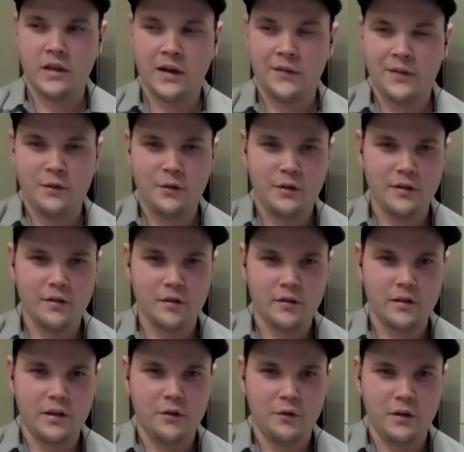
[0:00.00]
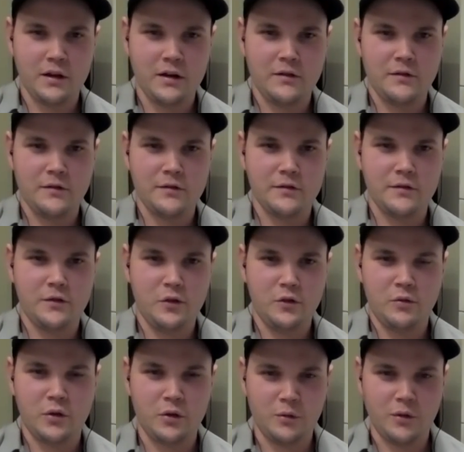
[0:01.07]
to dive into this, or did you kind of
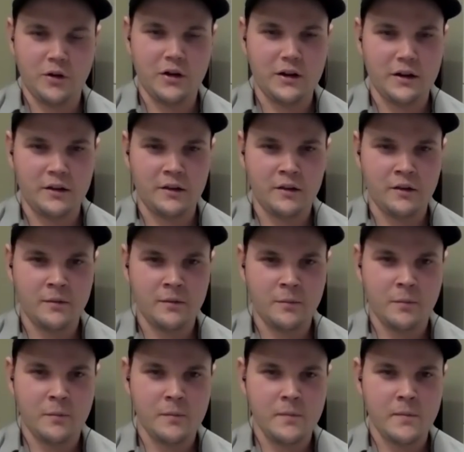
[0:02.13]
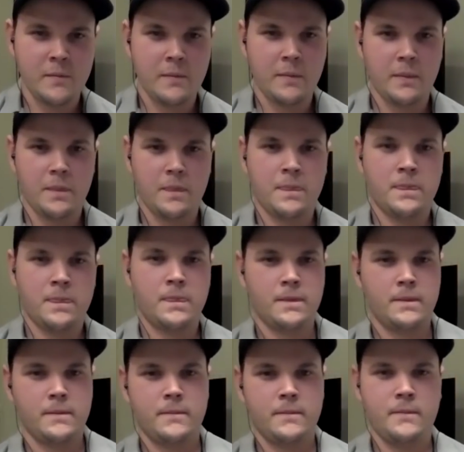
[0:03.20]
know where you were headed? I